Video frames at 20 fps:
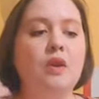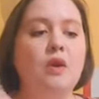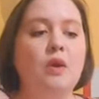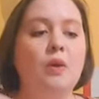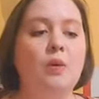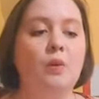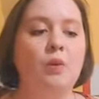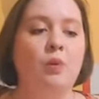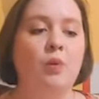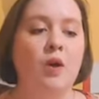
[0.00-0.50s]

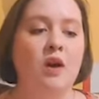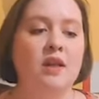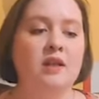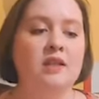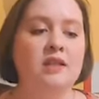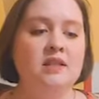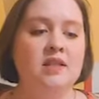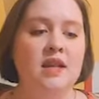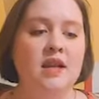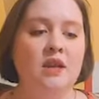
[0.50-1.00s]
One
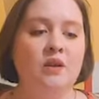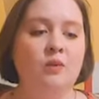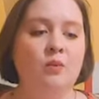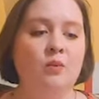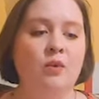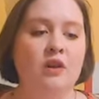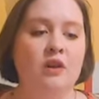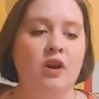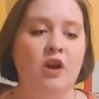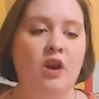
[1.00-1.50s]
day,
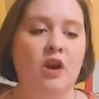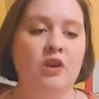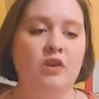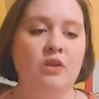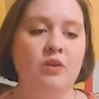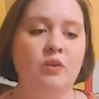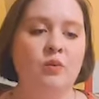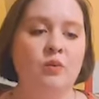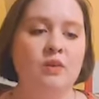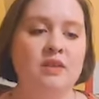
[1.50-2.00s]
when
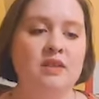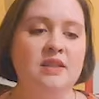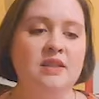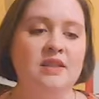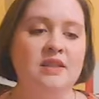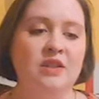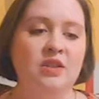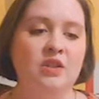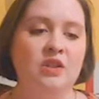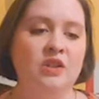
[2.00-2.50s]
Arthur was
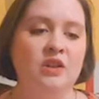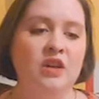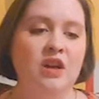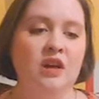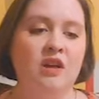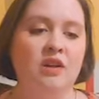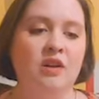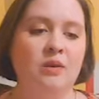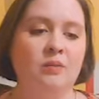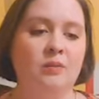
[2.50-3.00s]
still
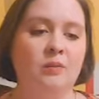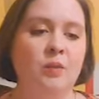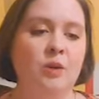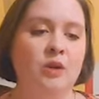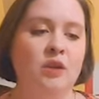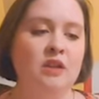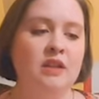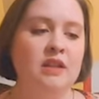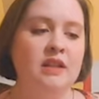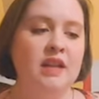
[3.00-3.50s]
young,
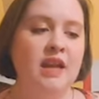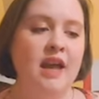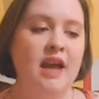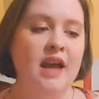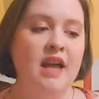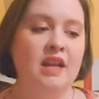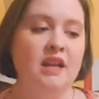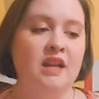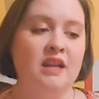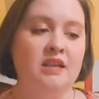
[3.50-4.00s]
Merlin
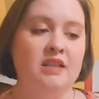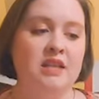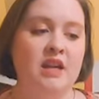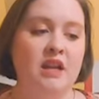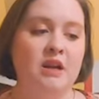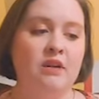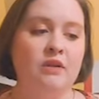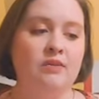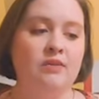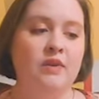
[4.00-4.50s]
had a
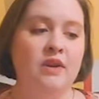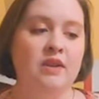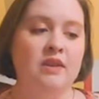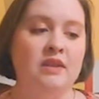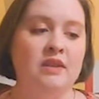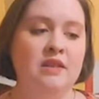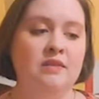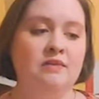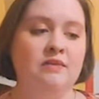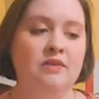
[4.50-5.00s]

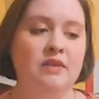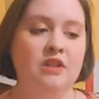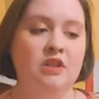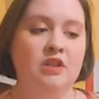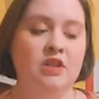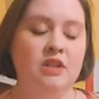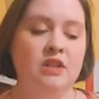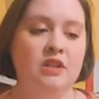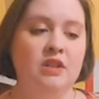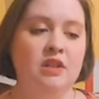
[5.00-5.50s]
terrifying
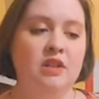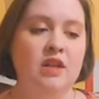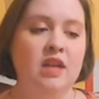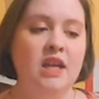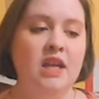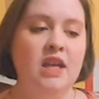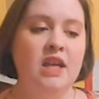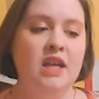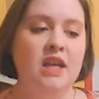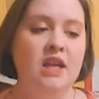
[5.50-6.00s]
vision.
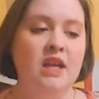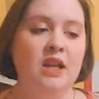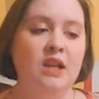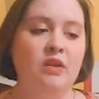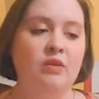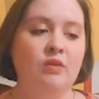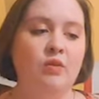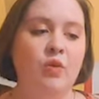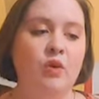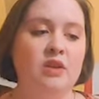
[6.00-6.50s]
He
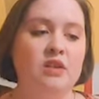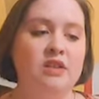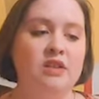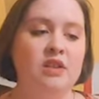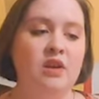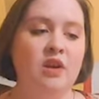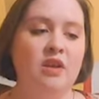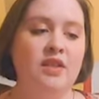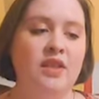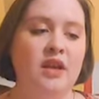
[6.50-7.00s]

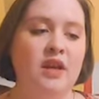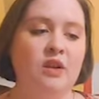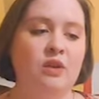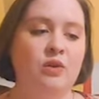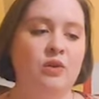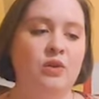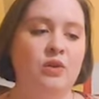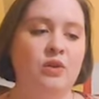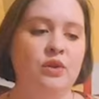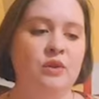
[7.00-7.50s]
foresaw that
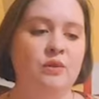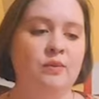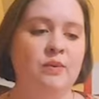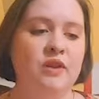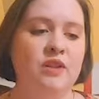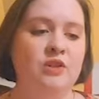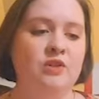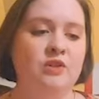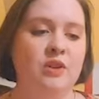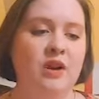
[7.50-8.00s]
Uther
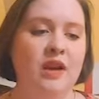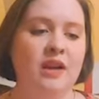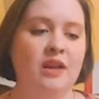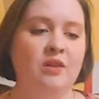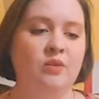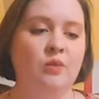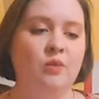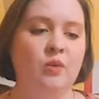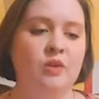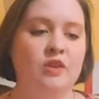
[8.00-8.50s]

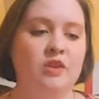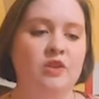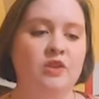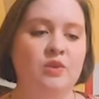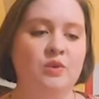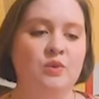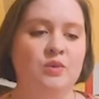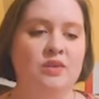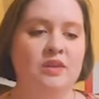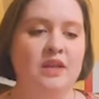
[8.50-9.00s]
Pendragon would
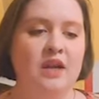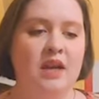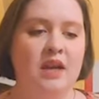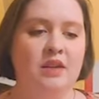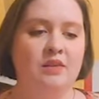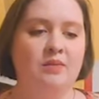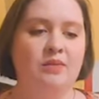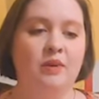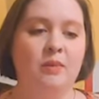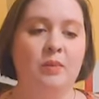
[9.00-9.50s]
soon die
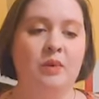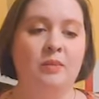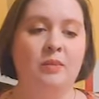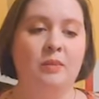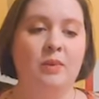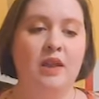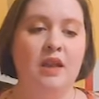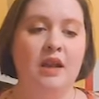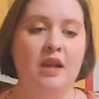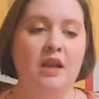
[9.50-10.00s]
from a
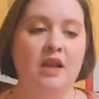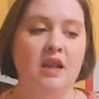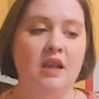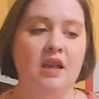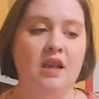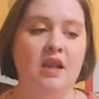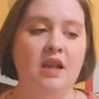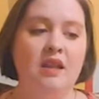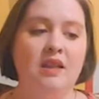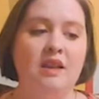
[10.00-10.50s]
plague
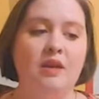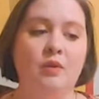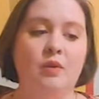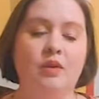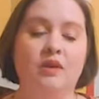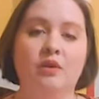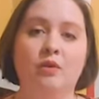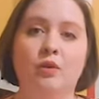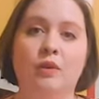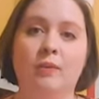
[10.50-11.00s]
that
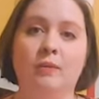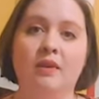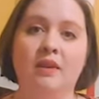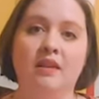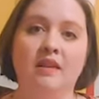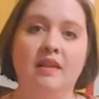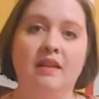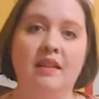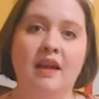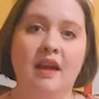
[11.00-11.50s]
was sweeping
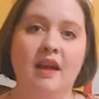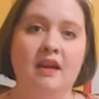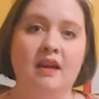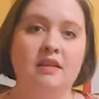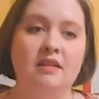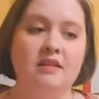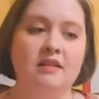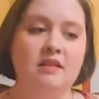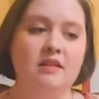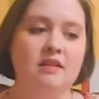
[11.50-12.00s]
the land.